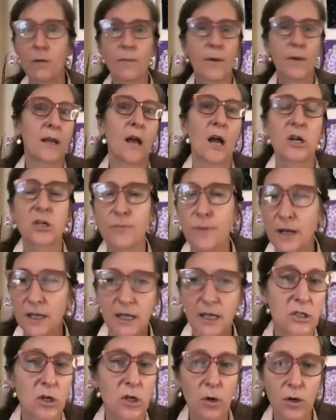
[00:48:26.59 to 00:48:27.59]
oh my gosh, my
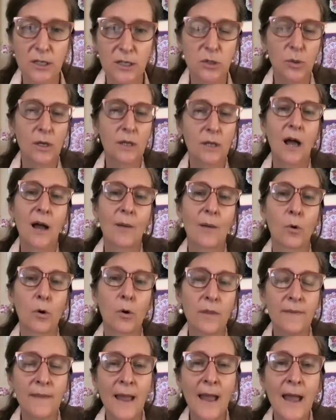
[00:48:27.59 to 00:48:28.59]
kid's already doing a lot
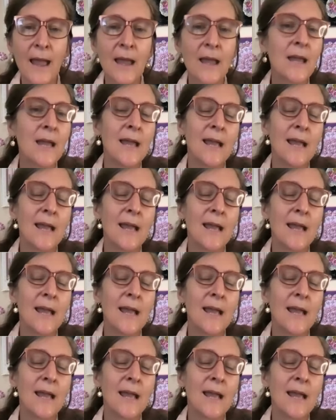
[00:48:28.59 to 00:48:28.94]
more than that